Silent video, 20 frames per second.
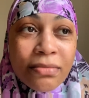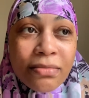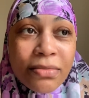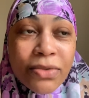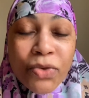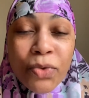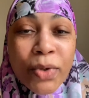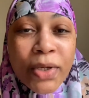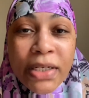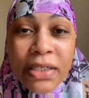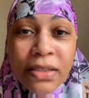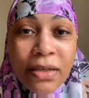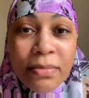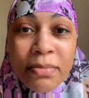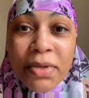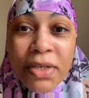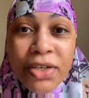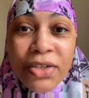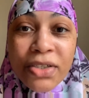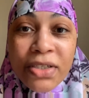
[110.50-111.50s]

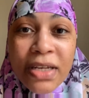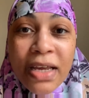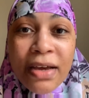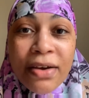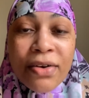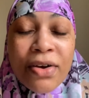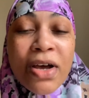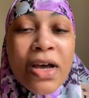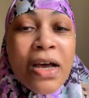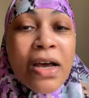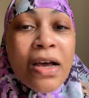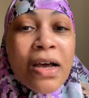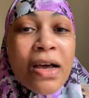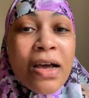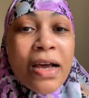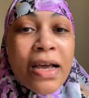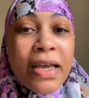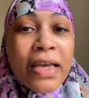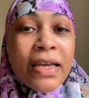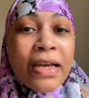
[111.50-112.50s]
20-something years now,
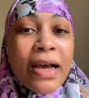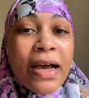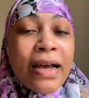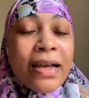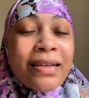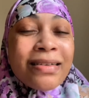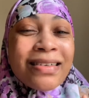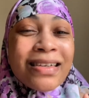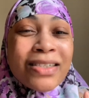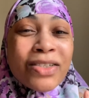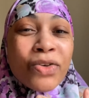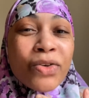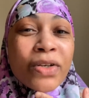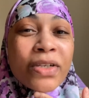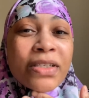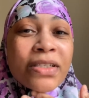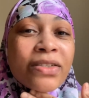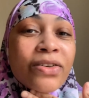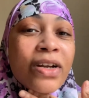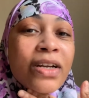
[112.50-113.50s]
I sort
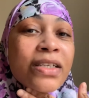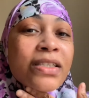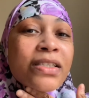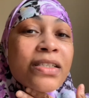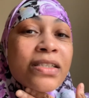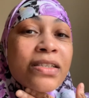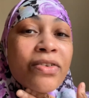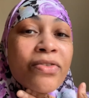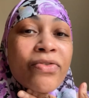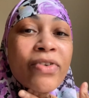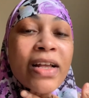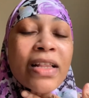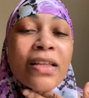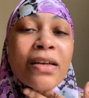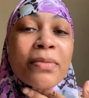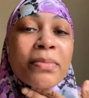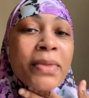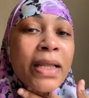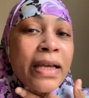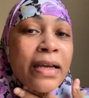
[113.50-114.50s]
of started to
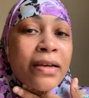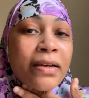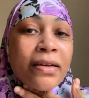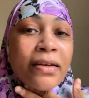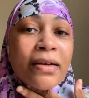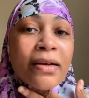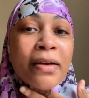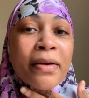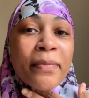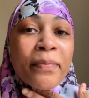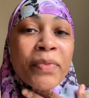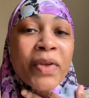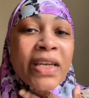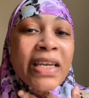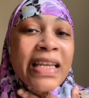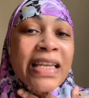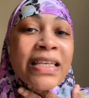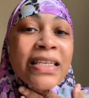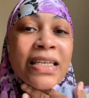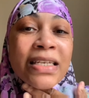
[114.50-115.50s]
develop like an
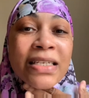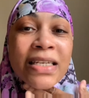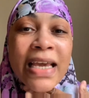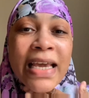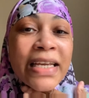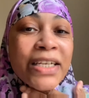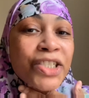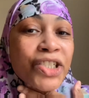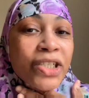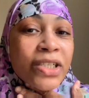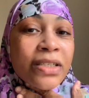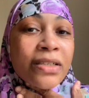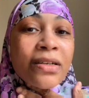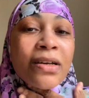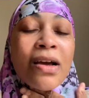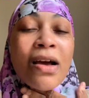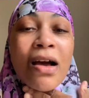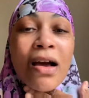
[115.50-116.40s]
indentation